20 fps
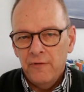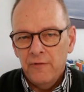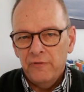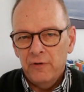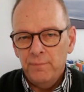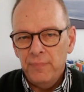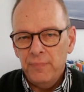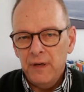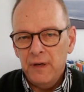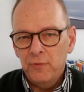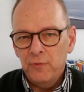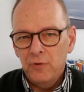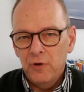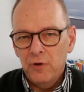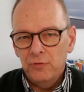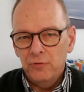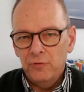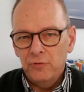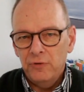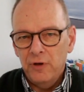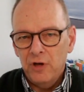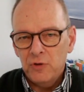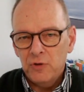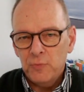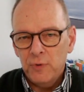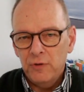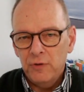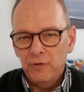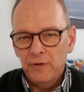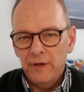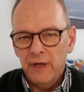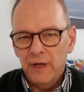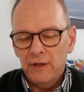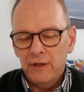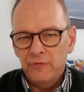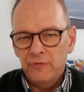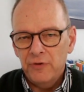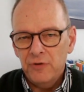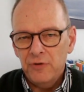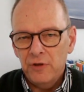When people go to the hospital and
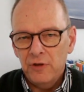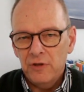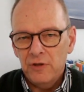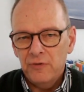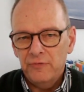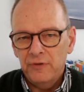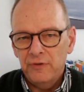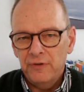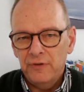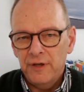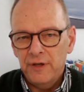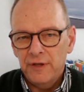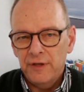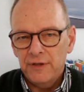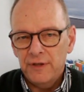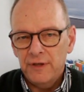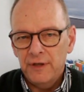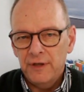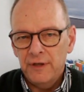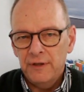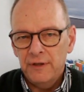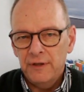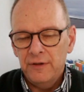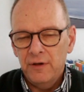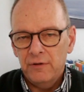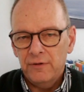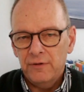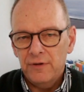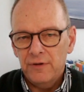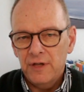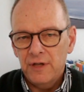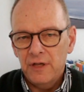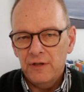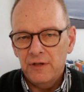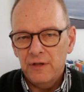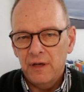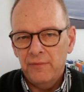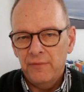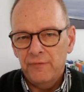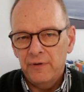get the results of the test, and the doctor
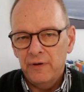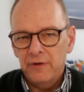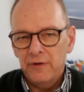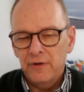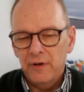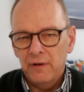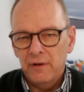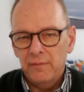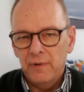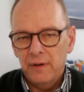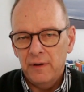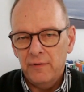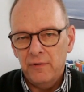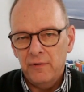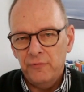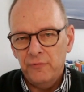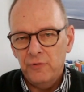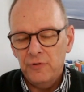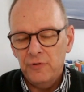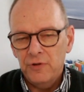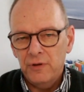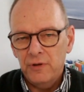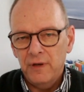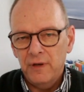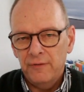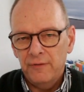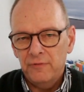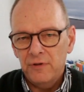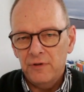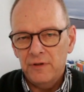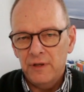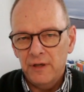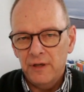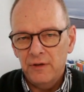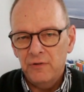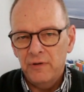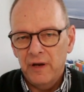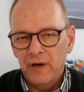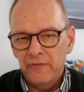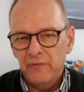says, I'm unfortunately have to say
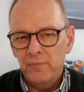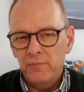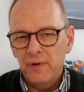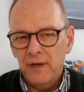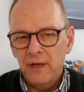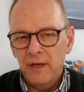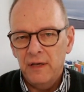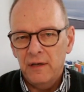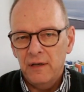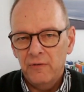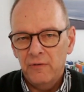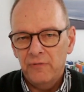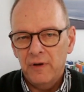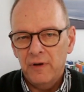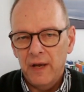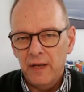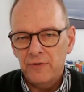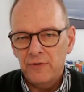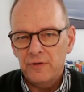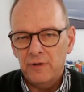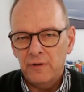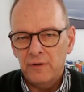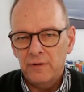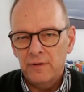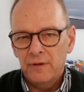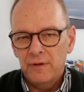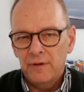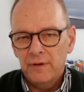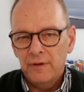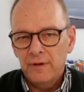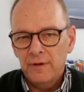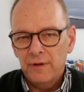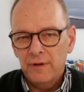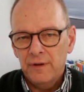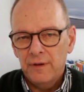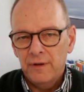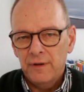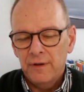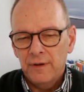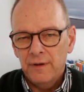you have the beginning of cancer,
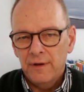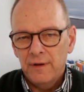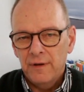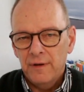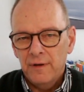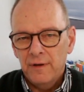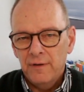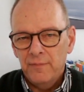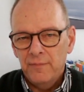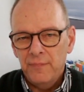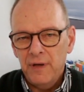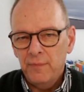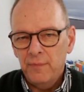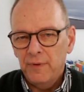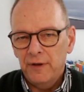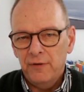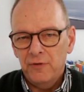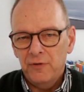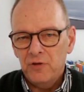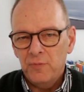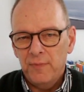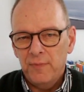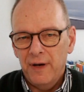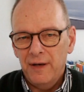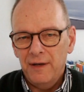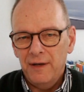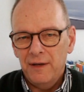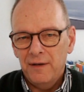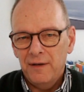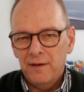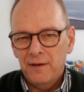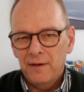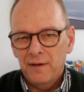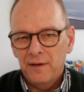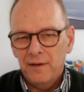people are not smiling.